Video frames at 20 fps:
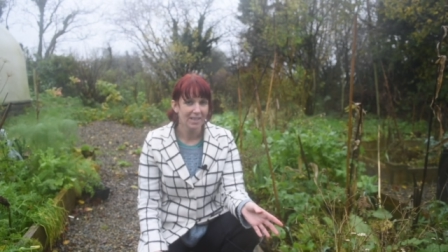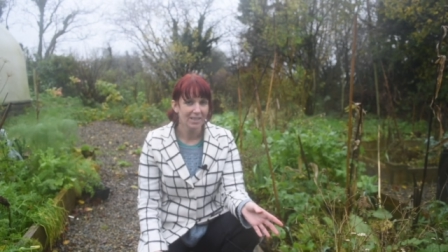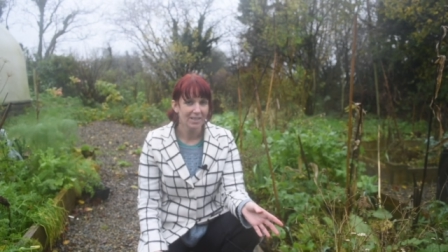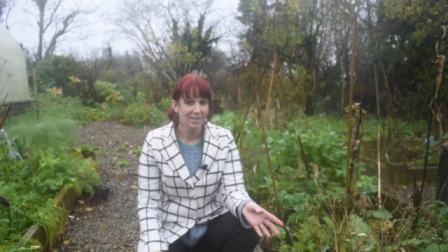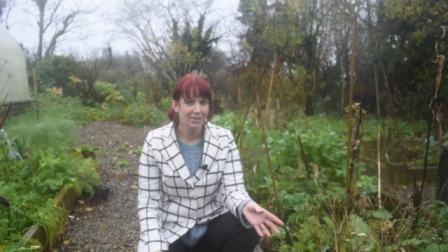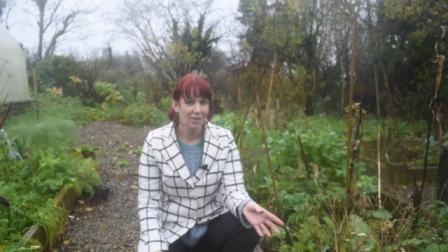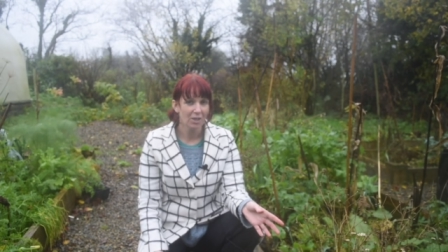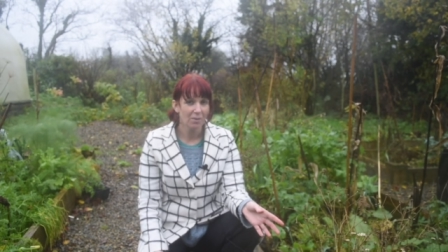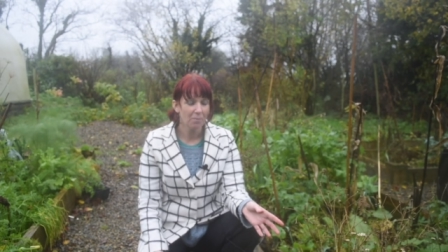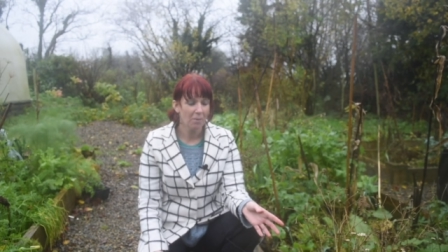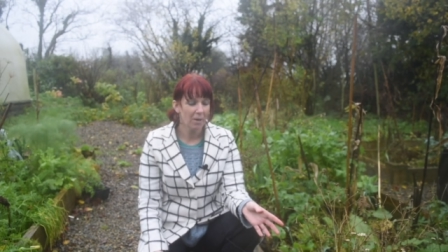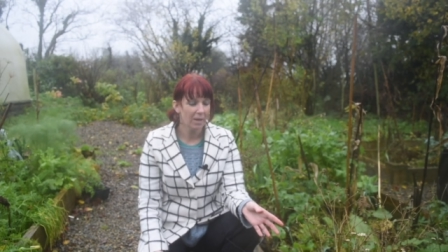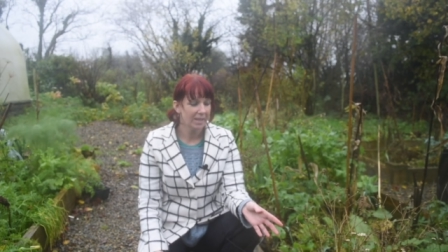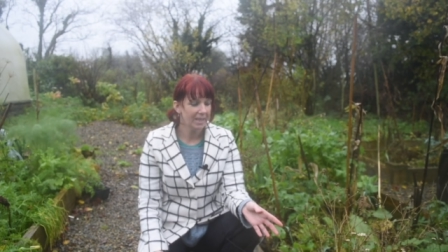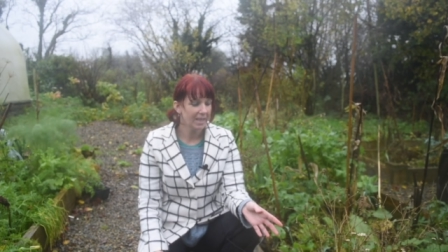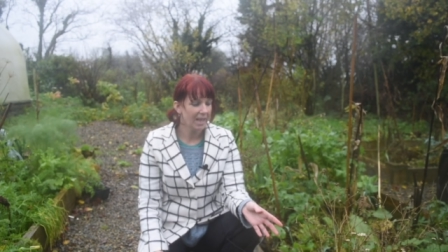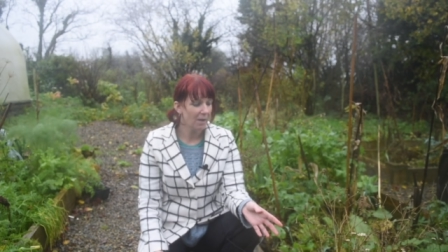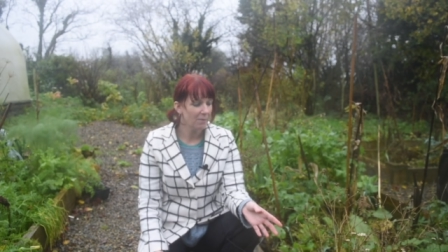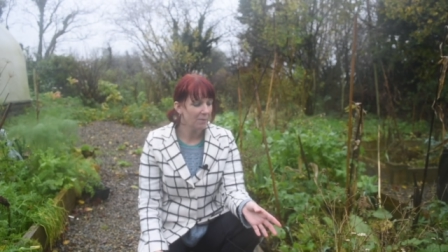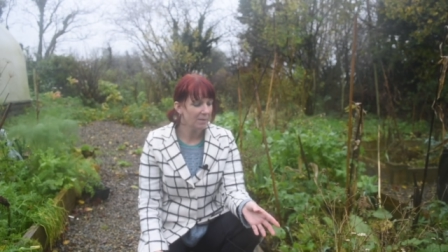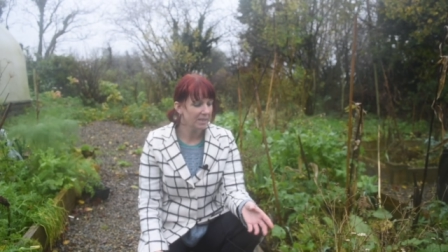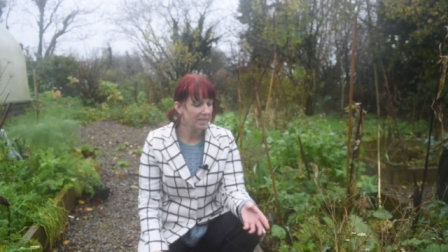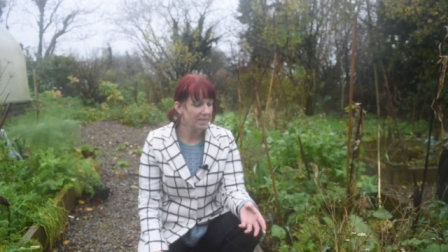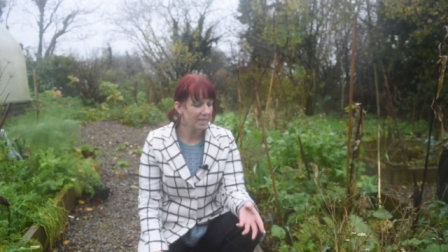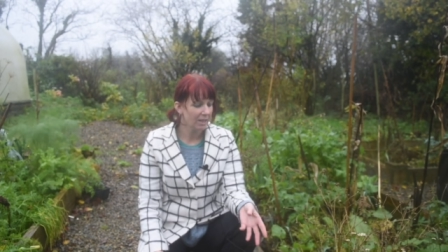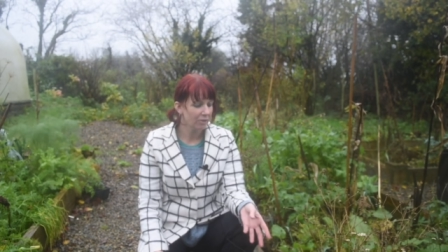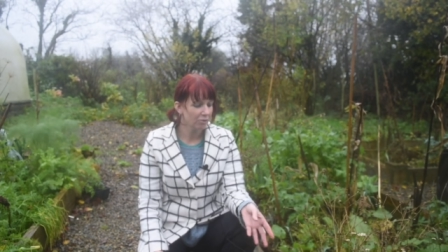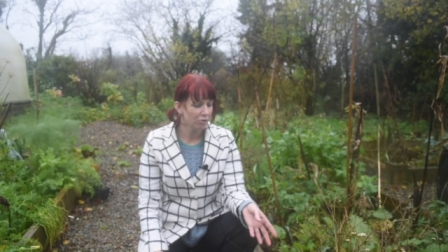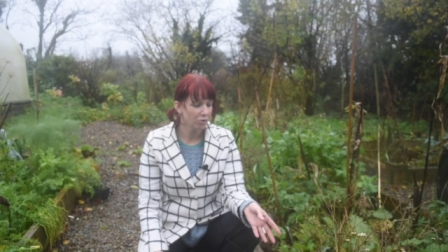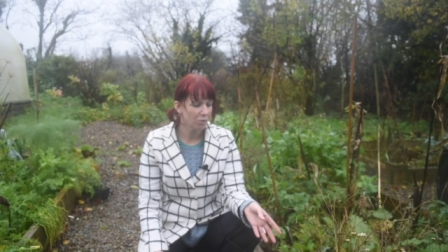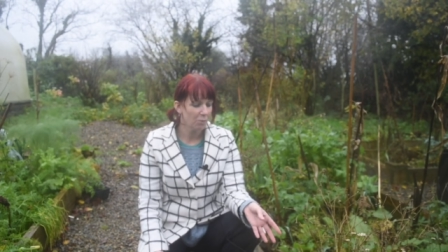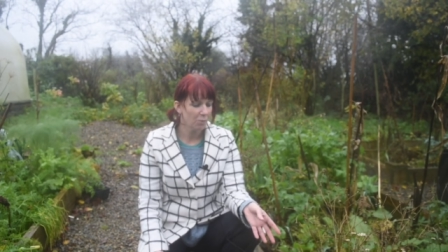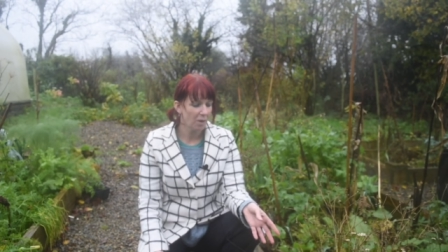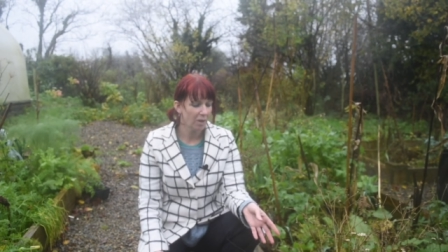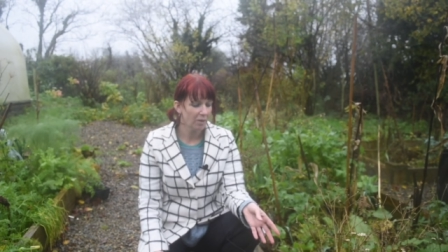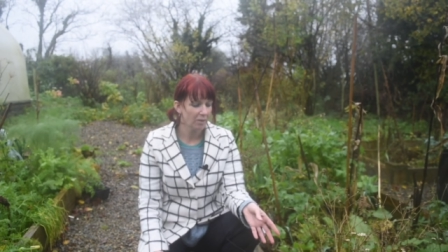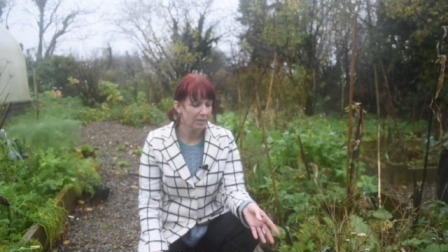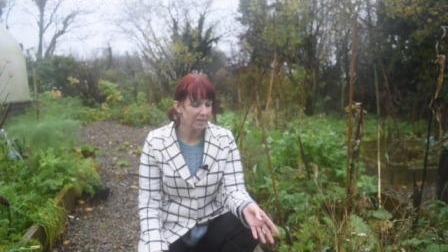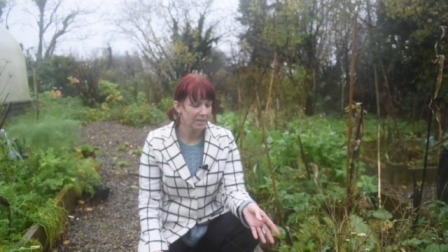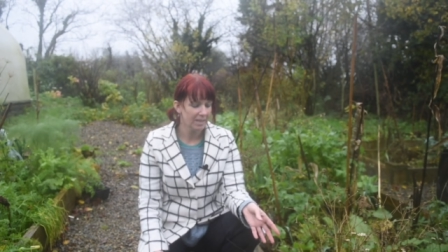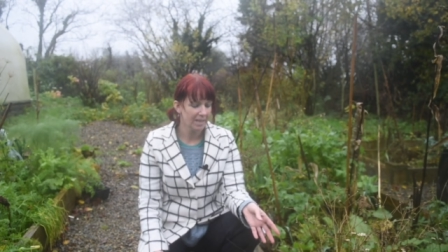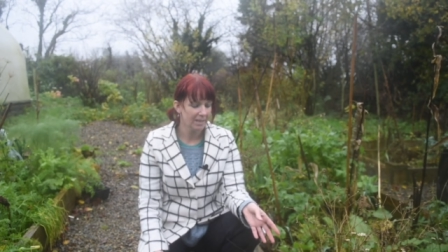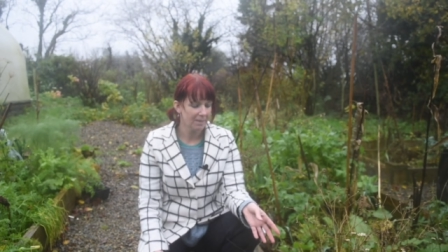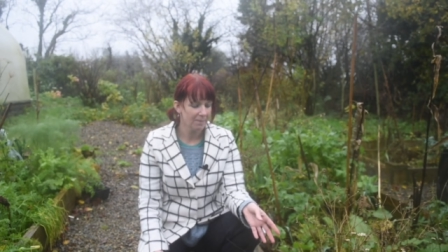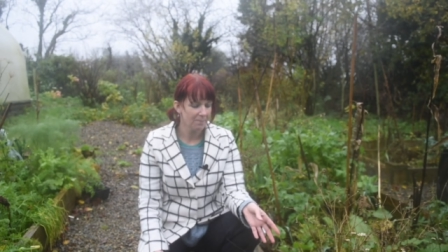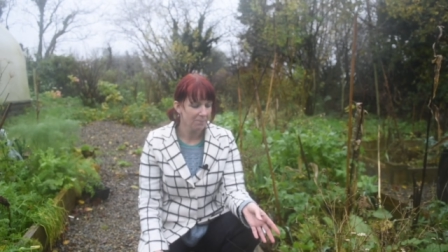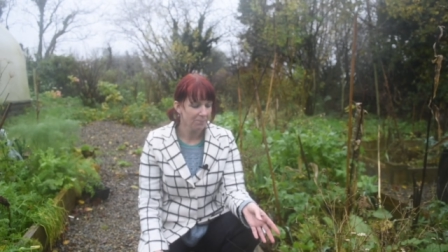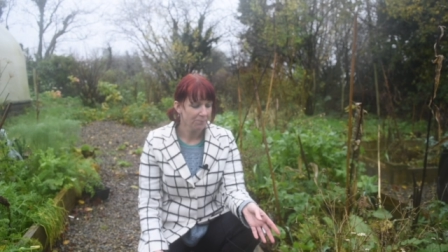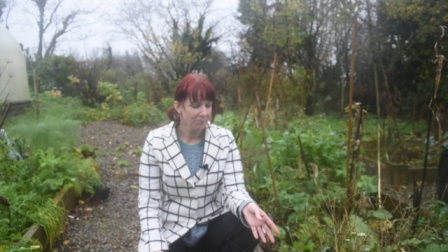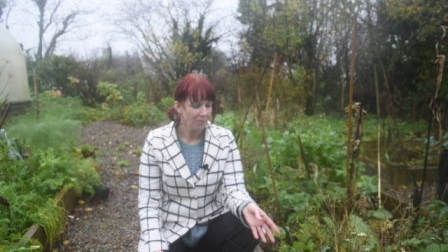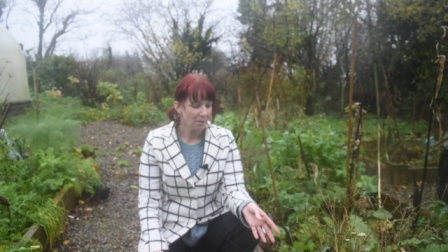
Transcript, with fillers: so by allowing the natural world in,